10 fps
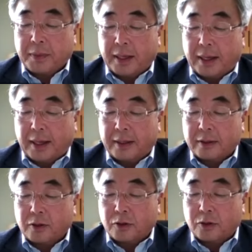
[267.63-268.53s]
and
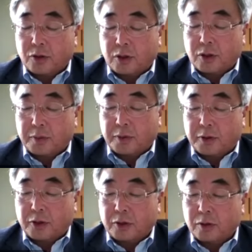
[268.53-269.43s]
contribution to
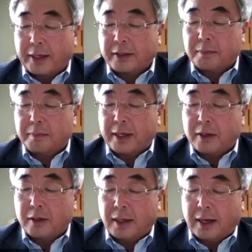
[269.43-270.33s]
make the better
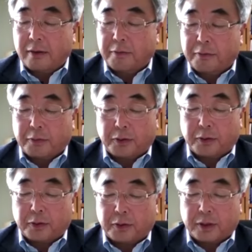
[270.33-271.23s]
life for the